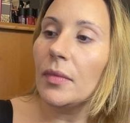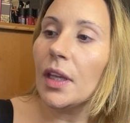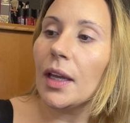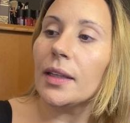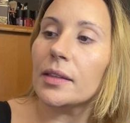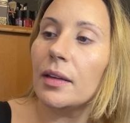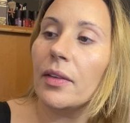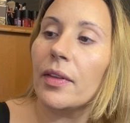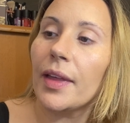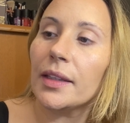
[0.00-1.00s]
Okay, so now
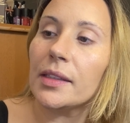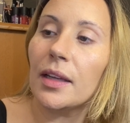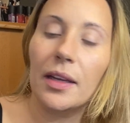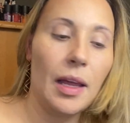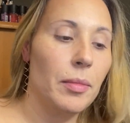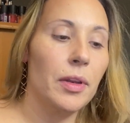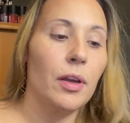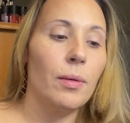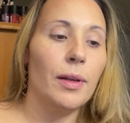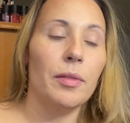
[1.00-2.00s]
that that's done, I'm going to
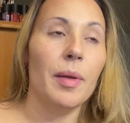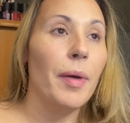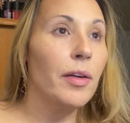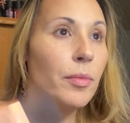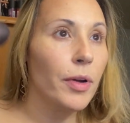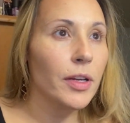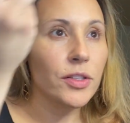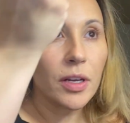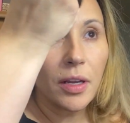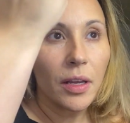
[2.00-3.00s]
go in with my powder
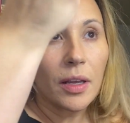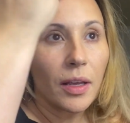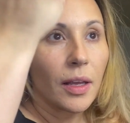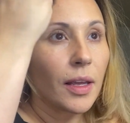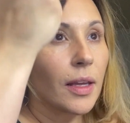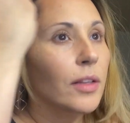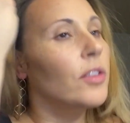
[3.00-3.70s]
brush and